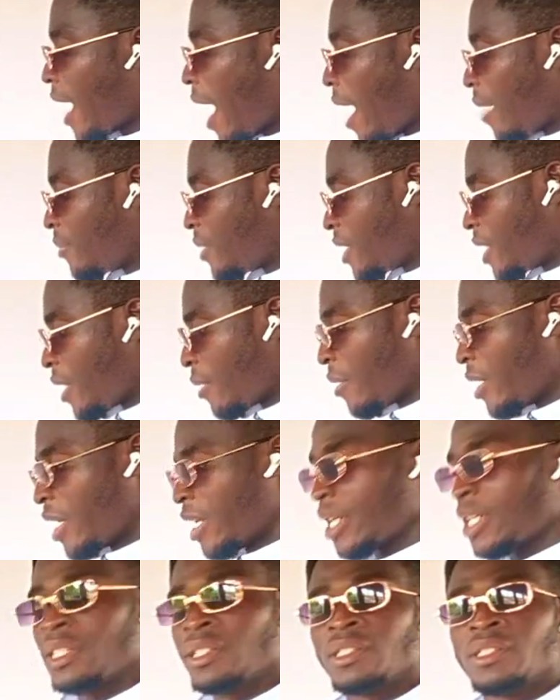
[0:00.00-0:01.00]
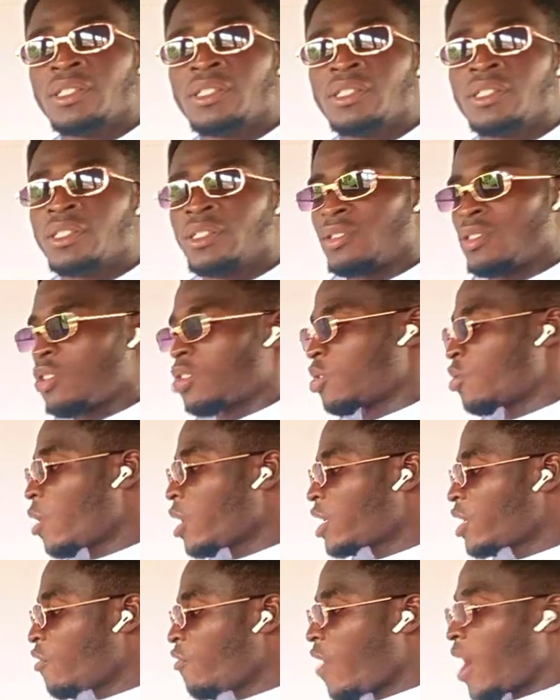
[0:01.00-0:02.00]
times 3 is
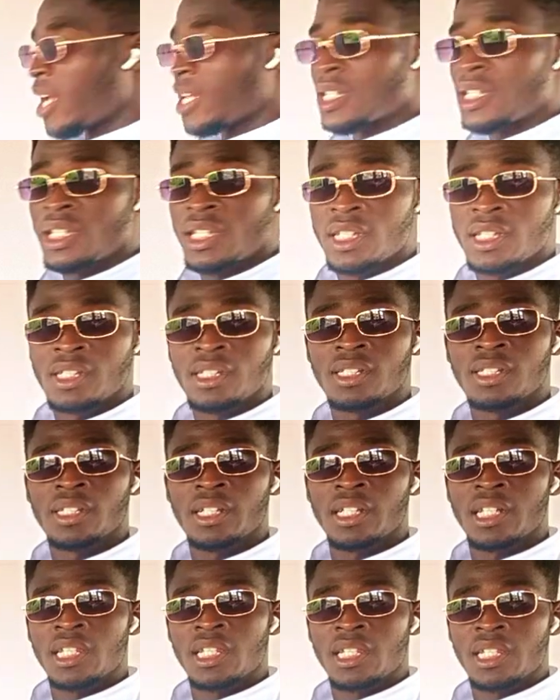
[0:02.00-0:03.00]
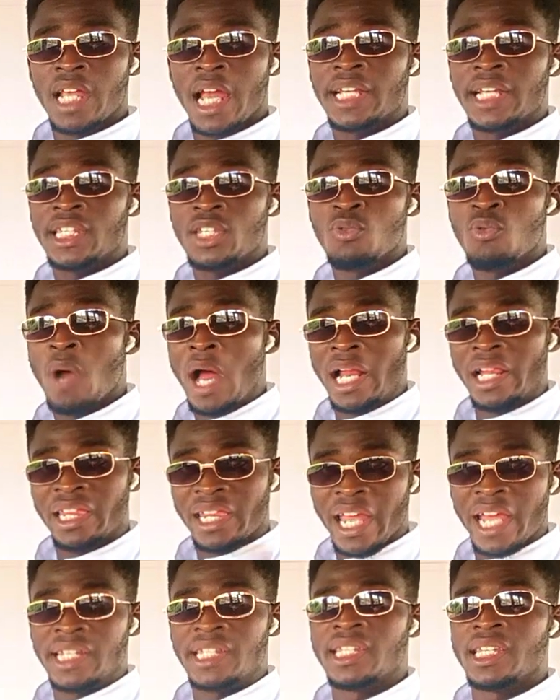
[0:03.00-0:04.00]
going to give us 31,
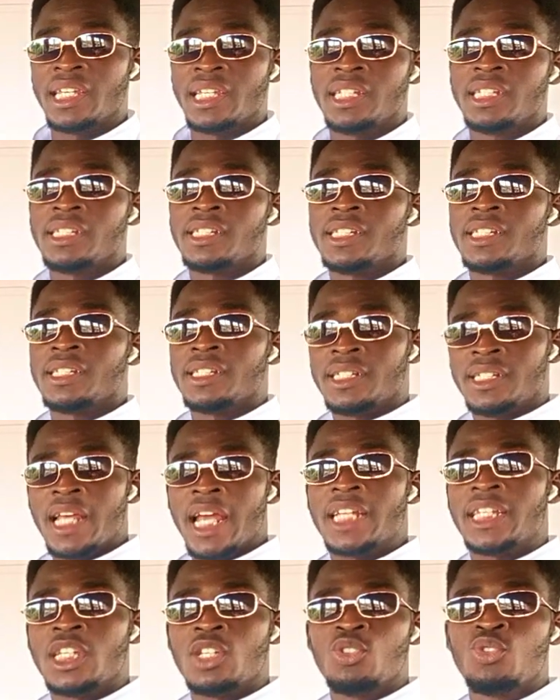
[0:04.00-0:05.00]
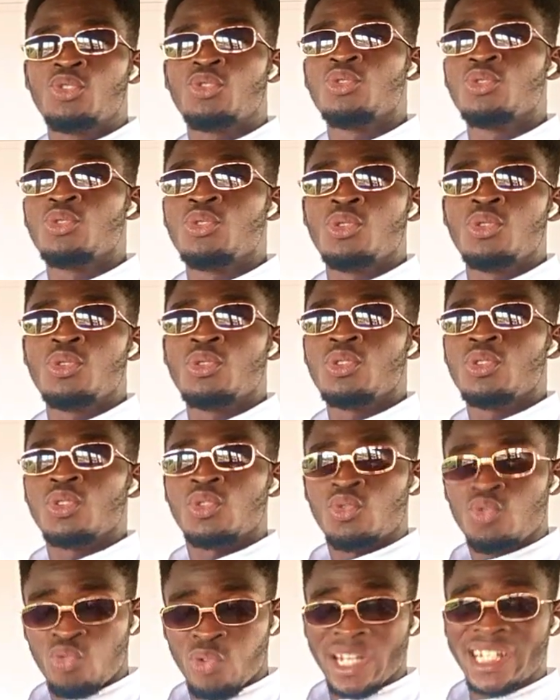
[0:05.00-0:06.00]
30, 13, 2,
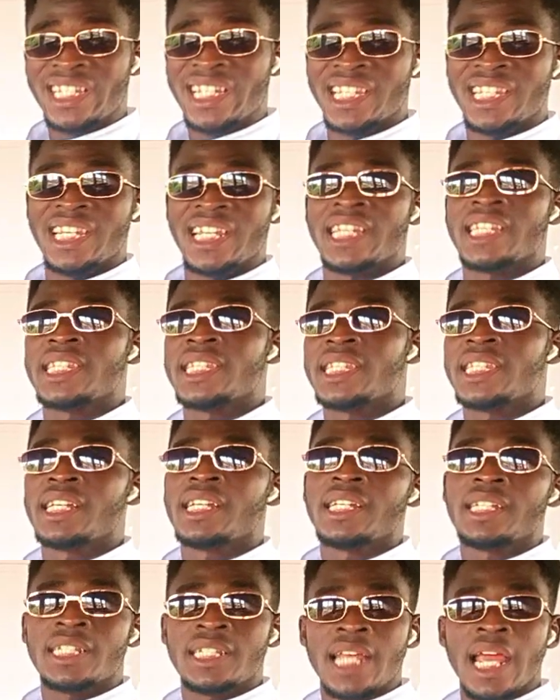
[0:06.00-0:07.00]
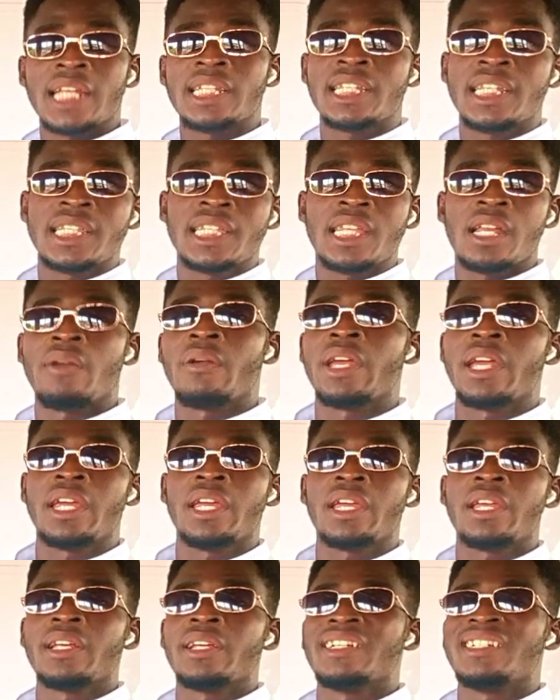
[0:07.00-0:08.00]
26,
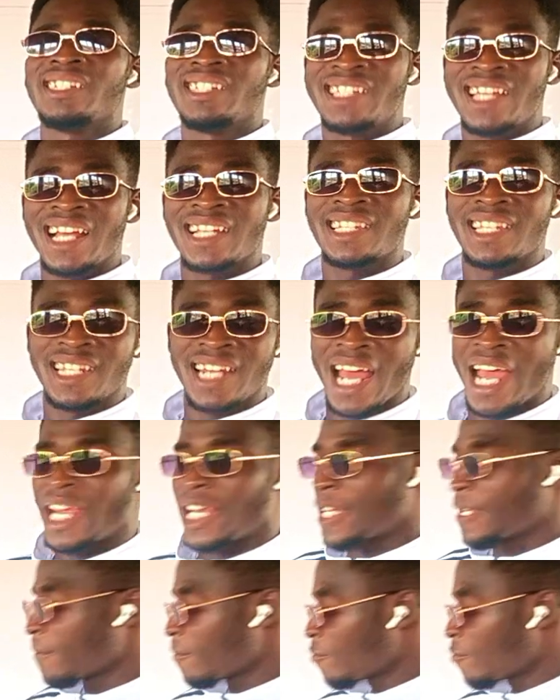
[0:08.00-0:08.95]
33, 39.